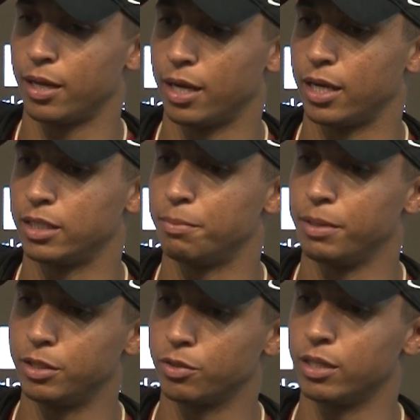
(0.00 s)
Uh,
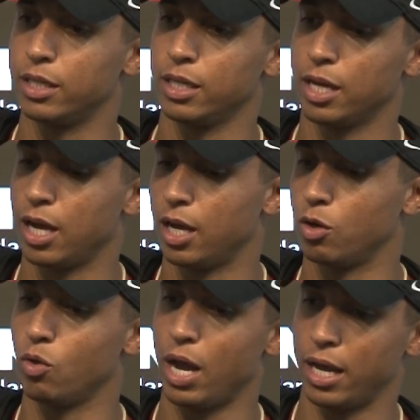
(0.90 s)
Dimitri, uh,
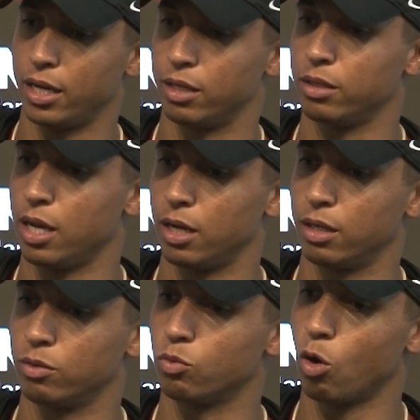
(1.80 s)
who had a,
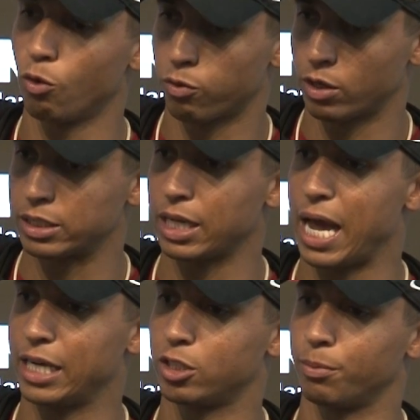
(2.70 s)
a, role for us
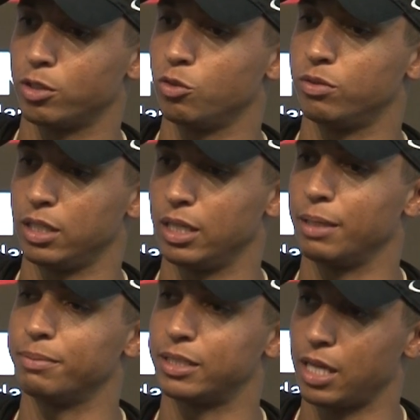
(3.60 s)
last year, but you've seen
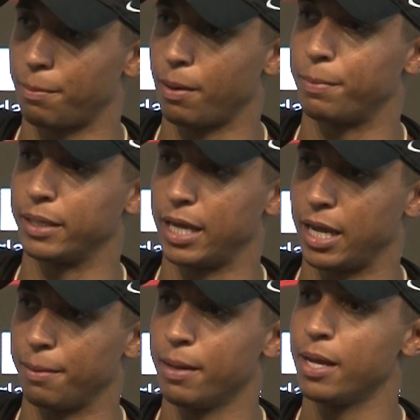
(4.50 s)
him step up in
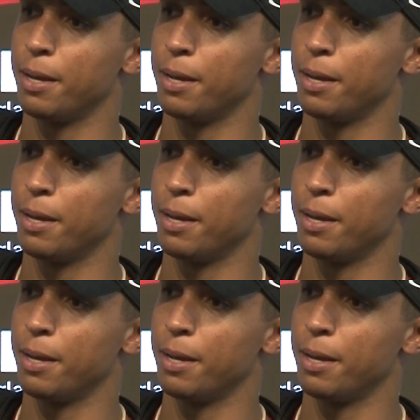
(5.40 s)
camp,